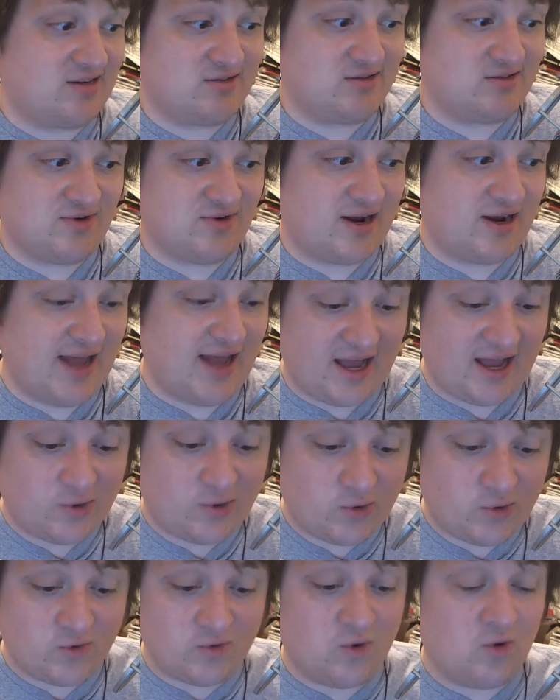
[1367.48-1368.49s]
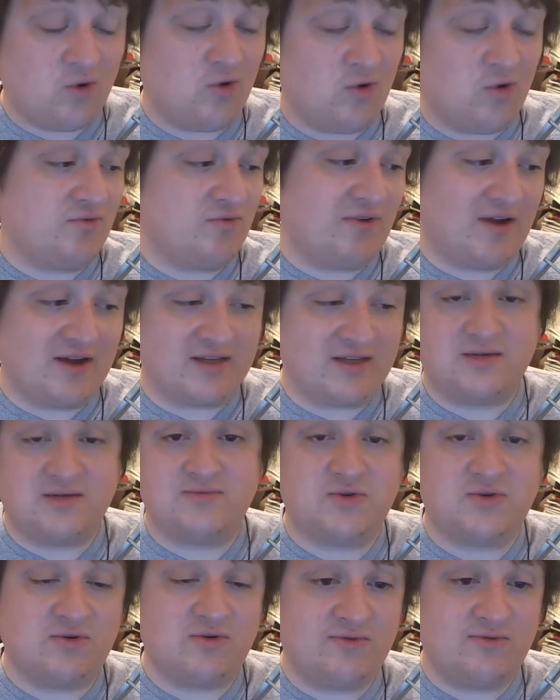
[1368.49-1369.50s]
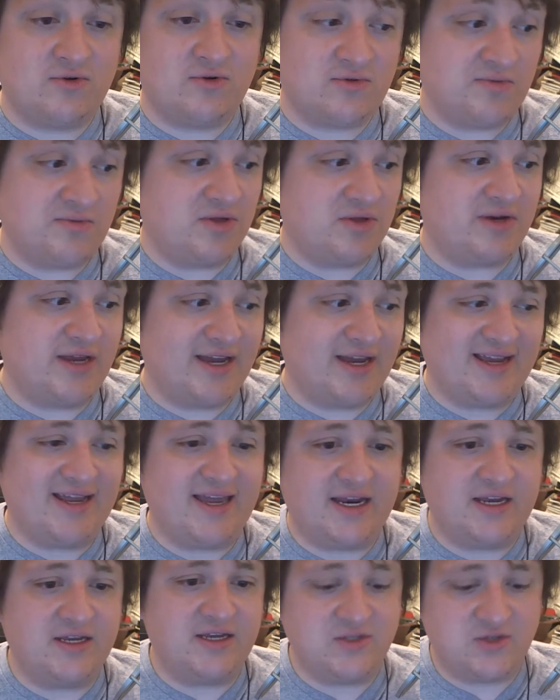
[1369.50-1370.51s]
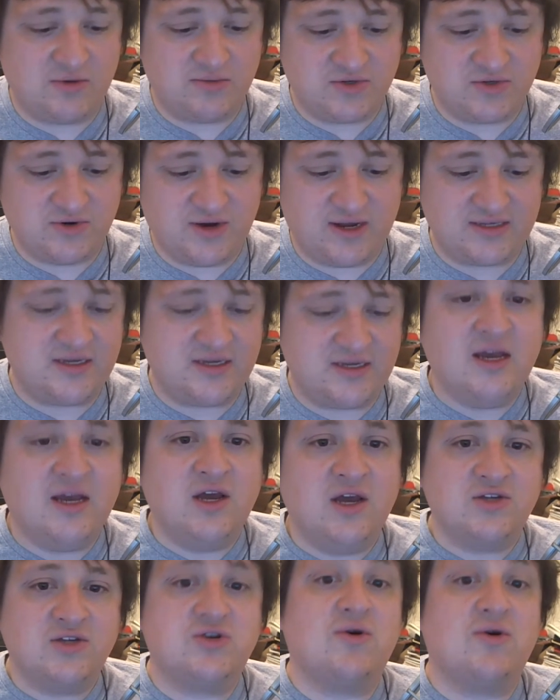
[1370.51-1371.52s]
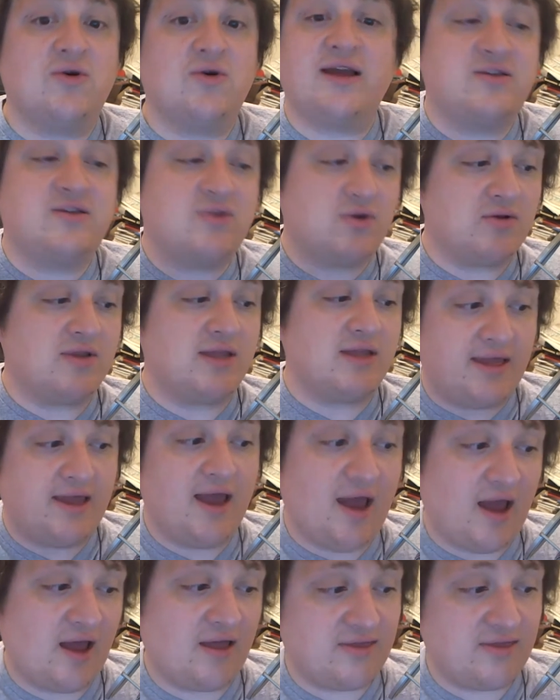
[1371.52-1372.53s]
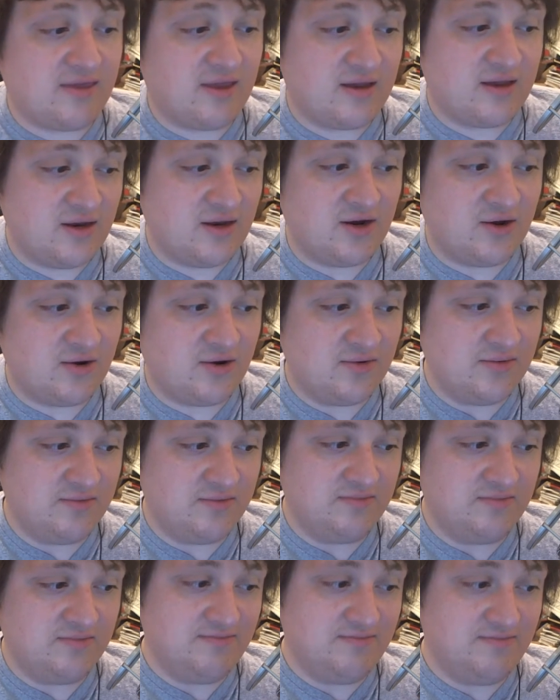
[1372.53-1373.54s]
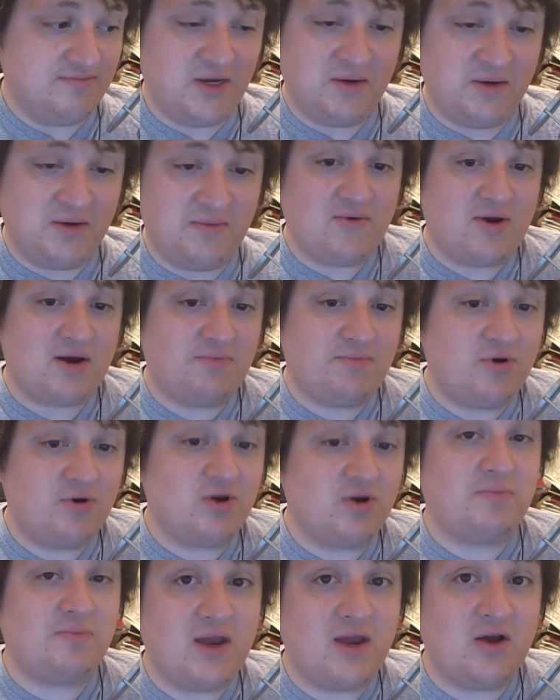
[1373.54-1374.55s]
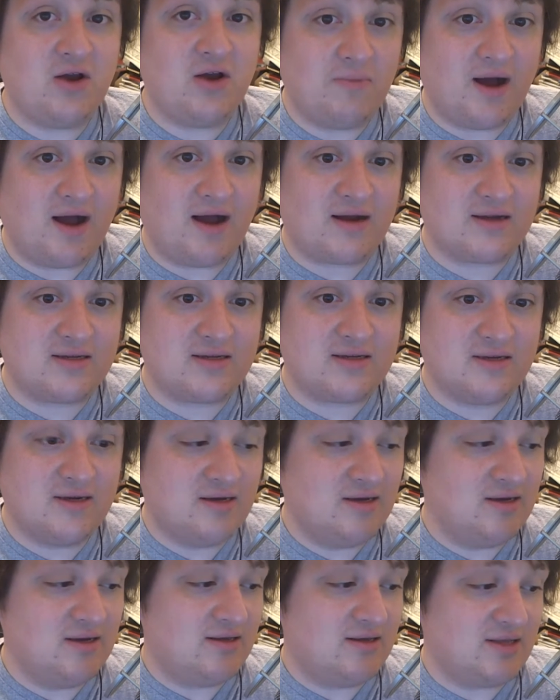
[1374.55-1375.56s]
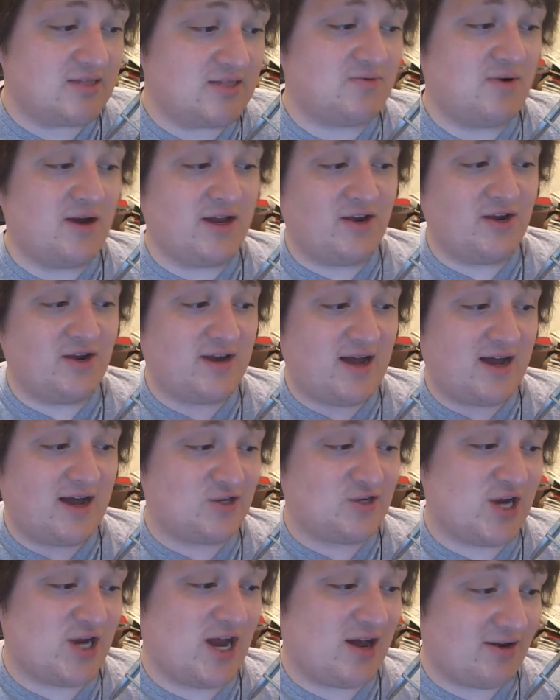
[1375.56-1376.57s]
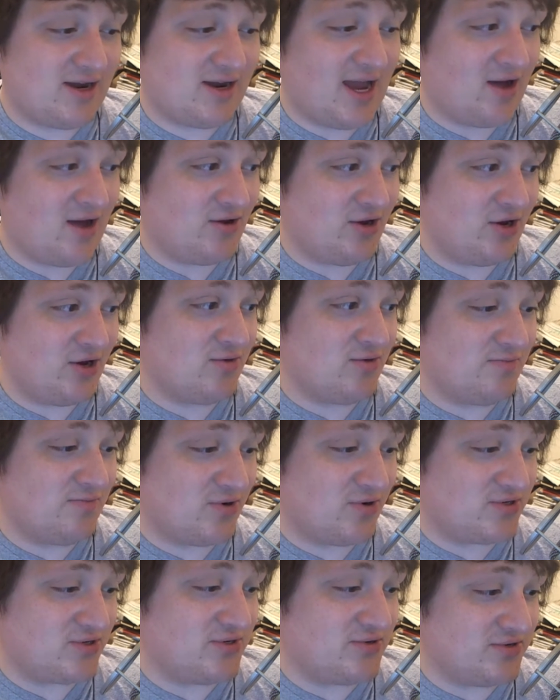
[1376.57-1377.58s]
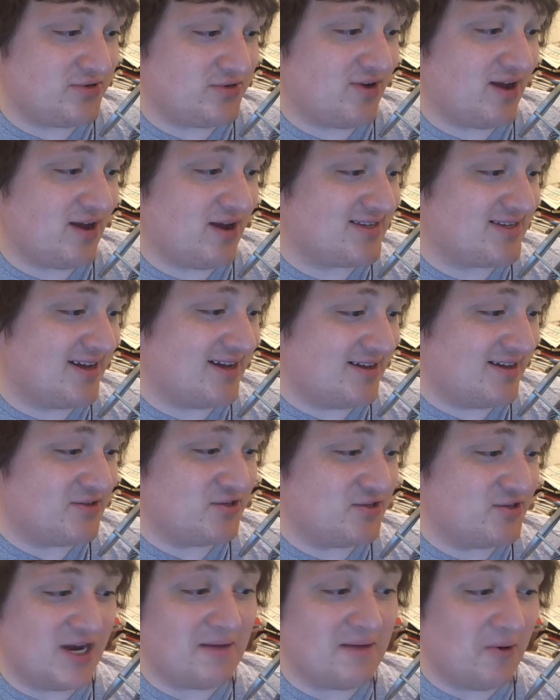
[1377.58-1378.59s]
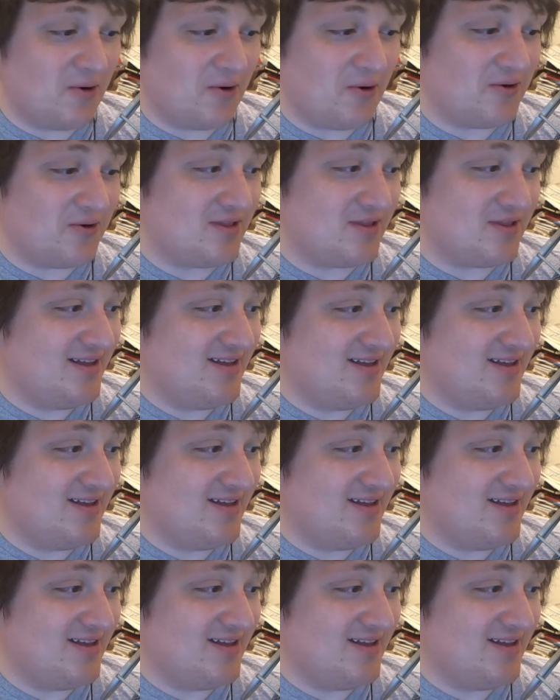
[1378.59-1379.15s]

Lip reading: try to hack Google, find some sort of vulnerability, and get his home address. So I totally get that, you may want to put a P.O. box. That's why you're not shouting out your personal address on the jam hole.